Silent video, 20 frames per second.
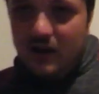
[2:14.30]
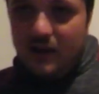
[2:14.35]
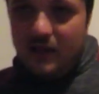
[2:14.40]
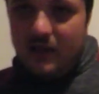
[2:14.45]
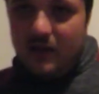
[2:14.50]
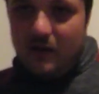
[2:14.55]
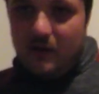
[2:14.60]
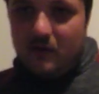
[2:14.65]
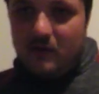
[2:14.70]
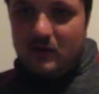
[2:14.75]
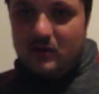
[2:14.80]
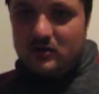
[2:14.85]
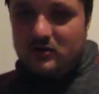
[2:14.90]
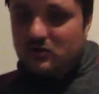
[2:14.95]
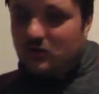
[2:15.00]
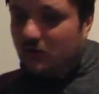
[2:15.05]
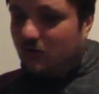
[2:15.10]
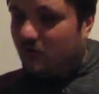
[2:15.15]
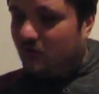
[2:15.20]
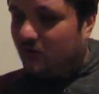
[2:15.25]
Now I'm gonna
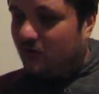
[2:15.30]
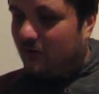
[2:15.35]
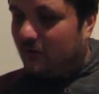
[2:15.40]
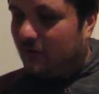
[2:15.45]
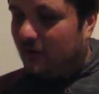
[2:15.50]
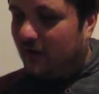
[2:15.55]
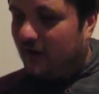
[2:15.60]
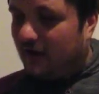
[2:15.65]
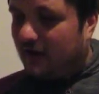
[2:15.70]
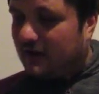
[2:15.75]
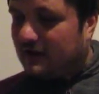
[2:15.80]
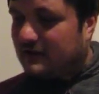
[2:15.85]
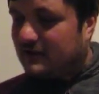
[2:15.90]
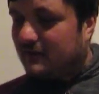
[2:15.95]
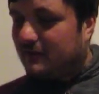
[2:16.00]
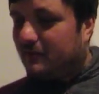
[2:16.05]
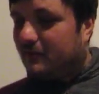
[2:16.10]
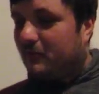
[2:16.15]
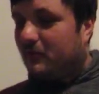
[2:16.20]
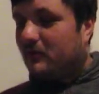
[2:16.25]
show you the package I
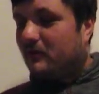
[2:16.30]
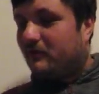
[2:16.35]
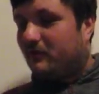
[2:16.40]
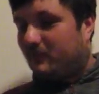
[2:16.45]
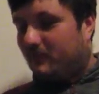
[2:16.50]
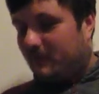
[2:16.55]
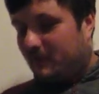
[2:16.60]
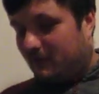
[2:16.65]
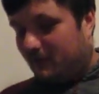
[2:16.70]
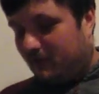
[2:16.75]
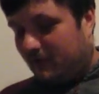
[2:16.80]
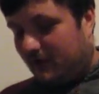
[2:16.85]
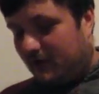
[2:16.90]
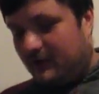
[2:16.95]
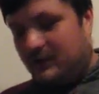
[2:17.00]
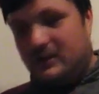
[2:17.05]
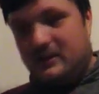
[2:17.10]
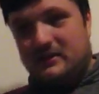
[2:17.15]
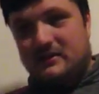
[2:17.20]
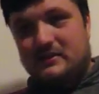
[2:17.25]
bought from the
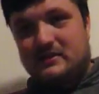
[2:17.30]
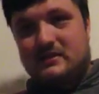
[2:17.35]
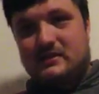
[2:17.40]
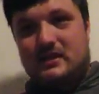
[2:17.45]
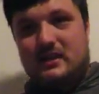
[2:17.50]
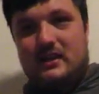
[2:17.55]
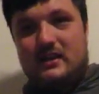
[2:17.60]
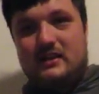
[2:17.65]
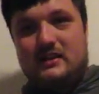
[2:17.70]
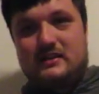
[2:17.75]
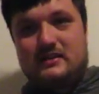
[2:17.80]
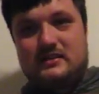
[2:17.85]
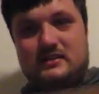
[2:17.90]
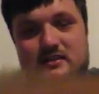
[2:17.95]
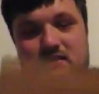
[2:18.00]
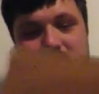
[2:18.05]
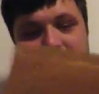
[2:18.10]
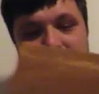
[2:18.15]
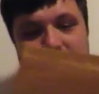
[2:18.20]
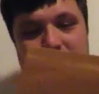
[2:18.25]
United
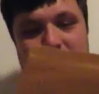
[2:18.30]
States.